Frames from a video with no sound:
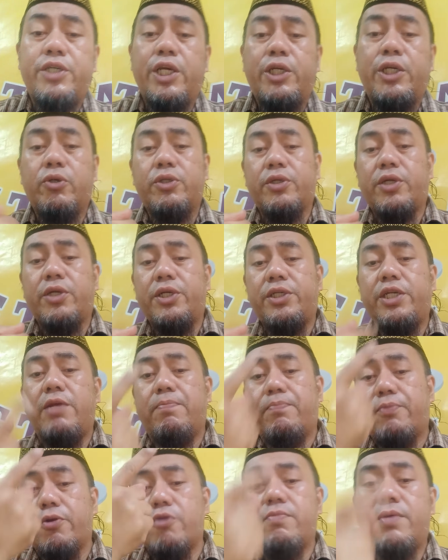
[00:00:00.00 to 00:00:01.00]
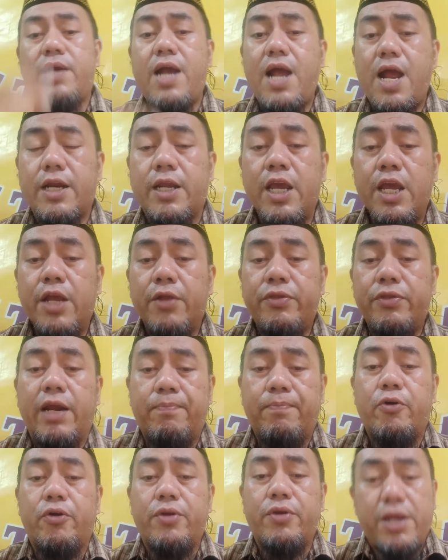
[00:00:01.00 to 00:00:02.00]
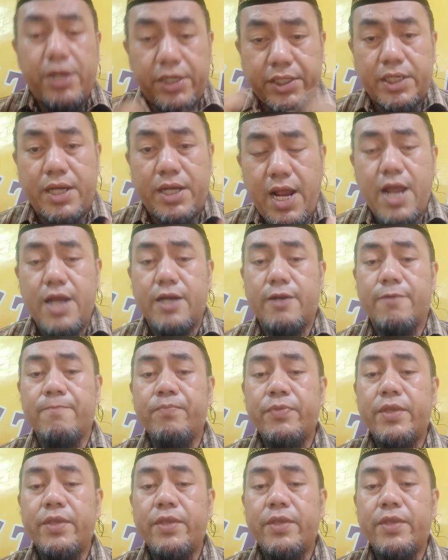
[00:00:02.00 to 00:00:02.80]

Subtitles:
Jesus received from God. Therefore, he is God.